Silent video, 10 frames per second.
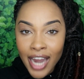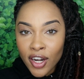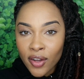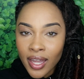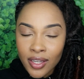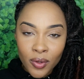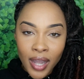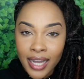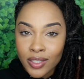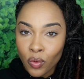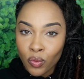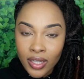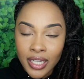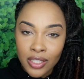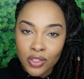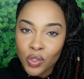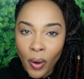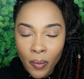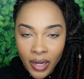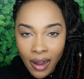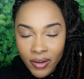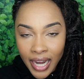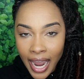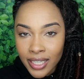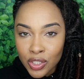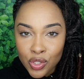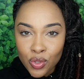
I know that you guys really enjoy when I react